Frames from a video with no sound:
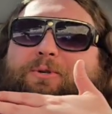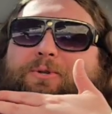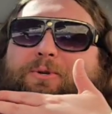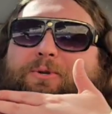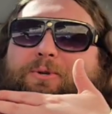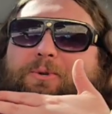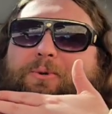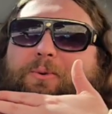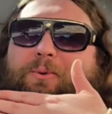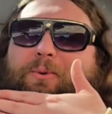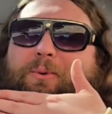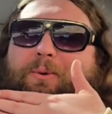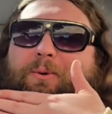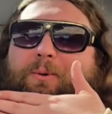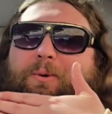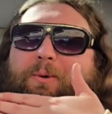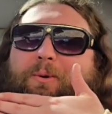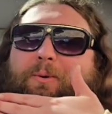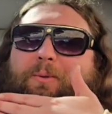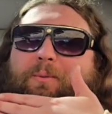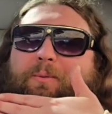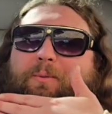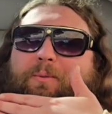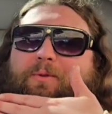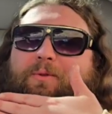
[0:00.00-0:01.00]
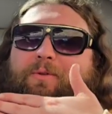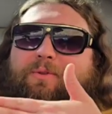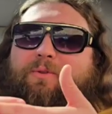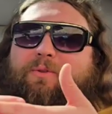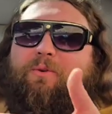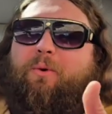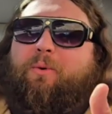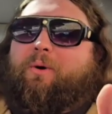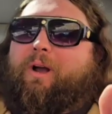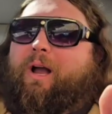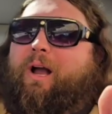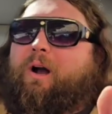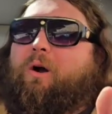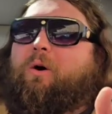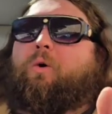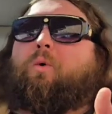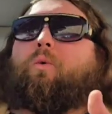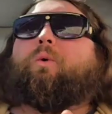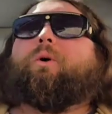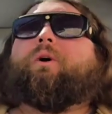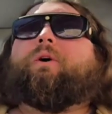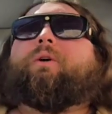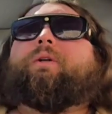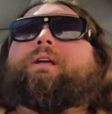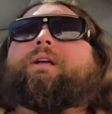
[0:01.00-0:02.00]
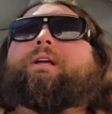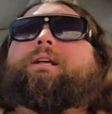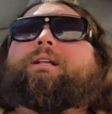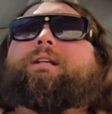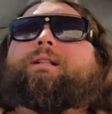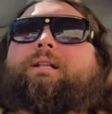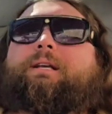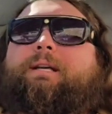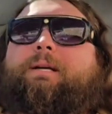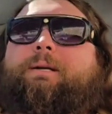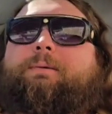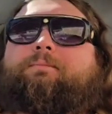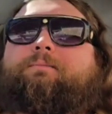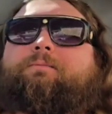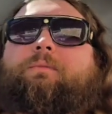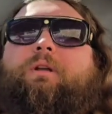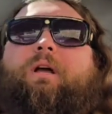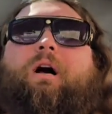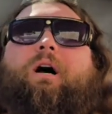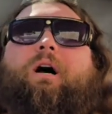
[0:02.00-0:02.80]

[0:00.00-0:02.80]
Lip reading: to throw out willingly.